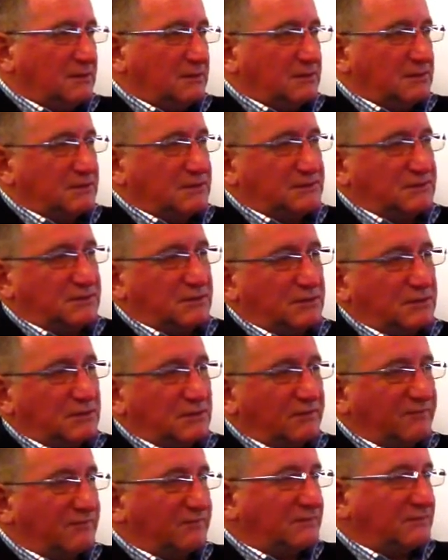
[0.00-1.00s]
is 30
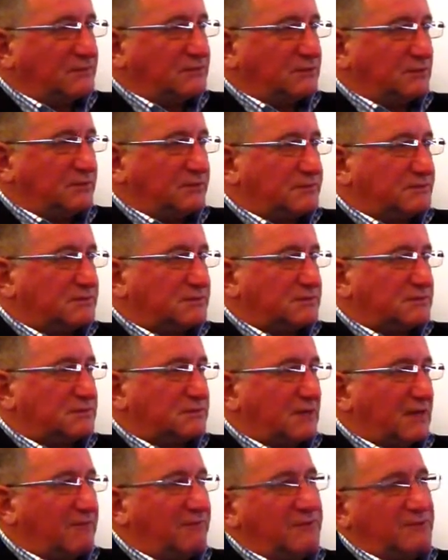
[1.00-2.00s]
or 50 jobs
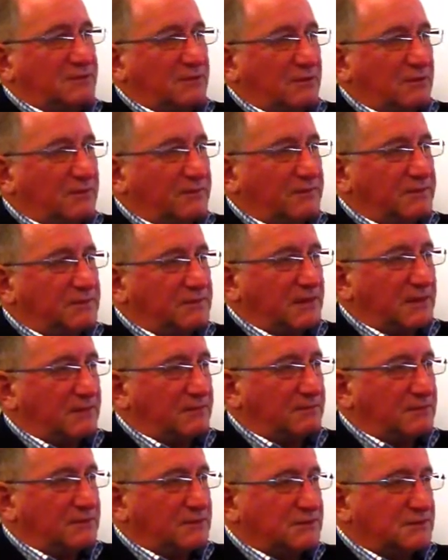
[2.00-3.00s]
every time that they
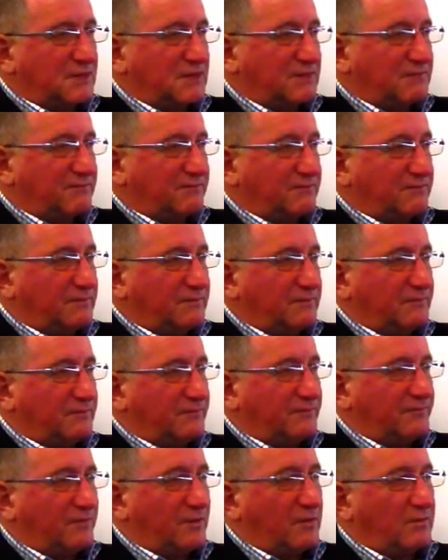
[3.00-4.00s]
construct
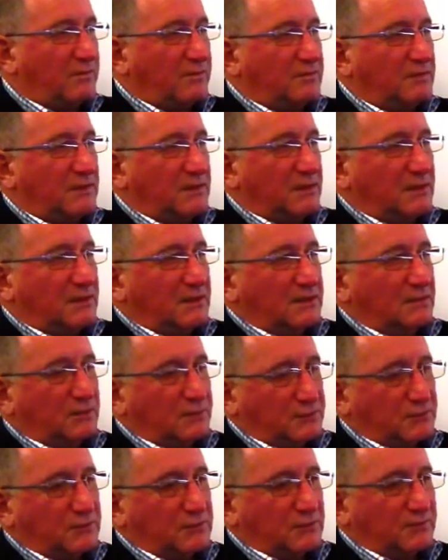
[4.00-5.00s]
from or
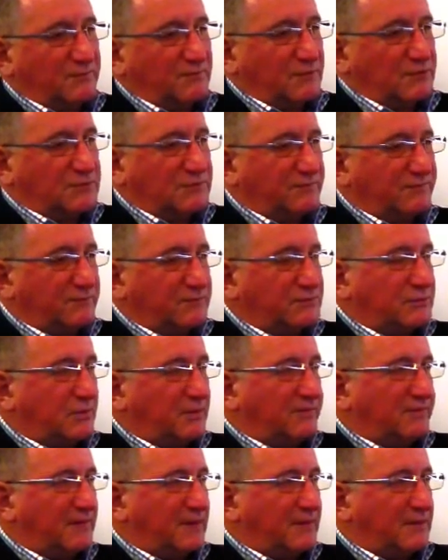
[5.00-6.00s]
do a conversion from dry
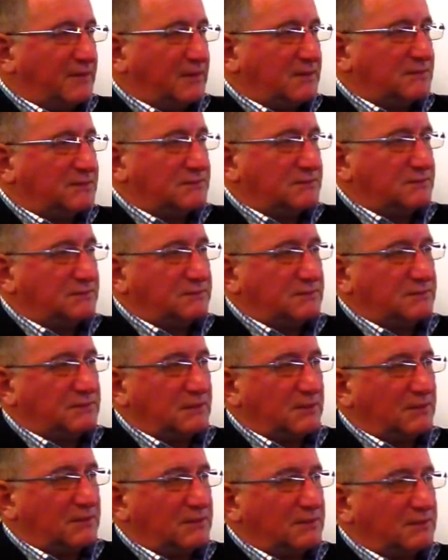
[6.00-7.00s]
farming into
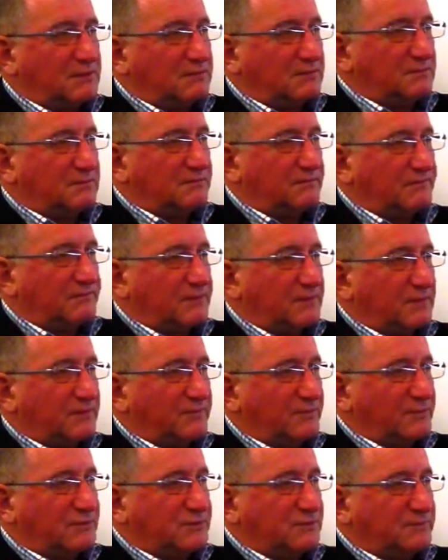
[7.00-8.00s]
dairy
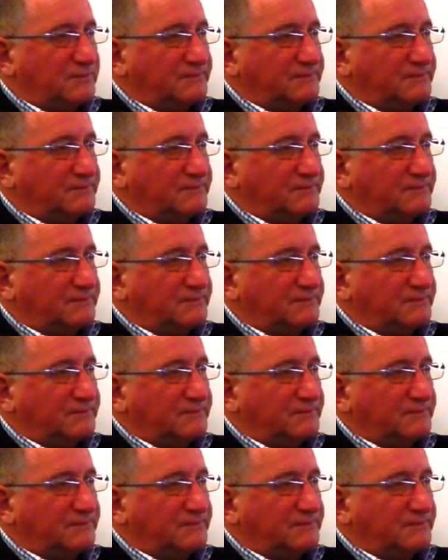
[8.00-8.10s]
conversion.